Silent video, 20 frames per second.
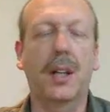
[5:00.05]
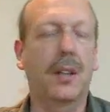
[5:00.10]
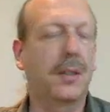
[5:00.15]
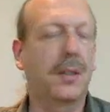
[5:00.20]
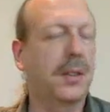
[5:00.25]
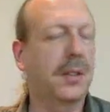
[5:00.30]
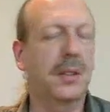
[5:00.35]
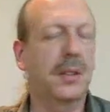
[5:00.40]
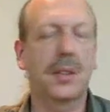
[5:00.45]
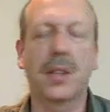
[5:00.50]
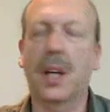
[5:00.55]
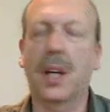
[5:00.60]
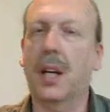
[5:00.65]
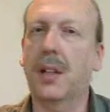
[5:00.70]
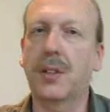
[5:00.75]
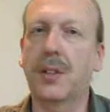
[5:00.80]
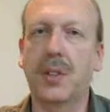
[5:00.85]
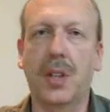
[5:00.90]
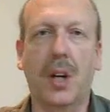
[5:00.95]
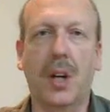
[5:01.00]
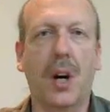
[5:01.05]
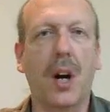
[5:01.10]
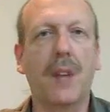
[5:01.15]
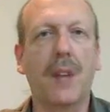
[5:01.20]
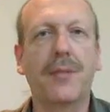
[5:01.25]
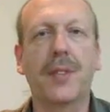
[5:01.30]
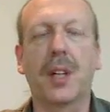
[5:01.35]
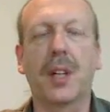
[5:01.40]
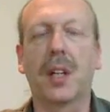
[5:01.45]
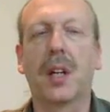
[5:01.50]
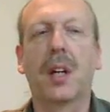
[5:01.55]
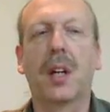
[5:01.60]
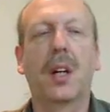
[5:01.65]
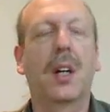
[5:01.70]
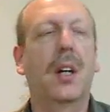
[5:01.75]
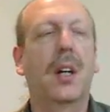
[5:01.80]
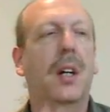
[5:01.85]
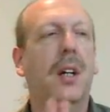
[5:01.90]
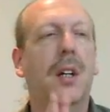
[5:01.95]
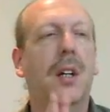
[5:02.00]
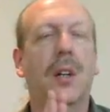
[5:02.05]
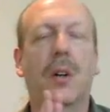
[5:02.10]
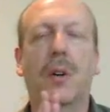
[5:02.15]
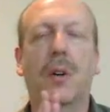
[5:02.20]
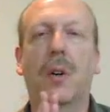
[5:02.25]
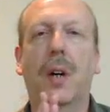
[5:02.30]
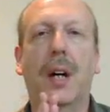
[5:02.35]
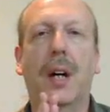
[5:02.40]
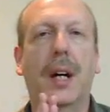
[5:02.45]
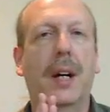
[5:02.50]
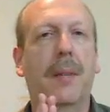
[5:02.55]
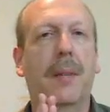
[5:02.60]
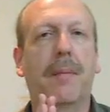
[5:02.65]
I use this analogy often. in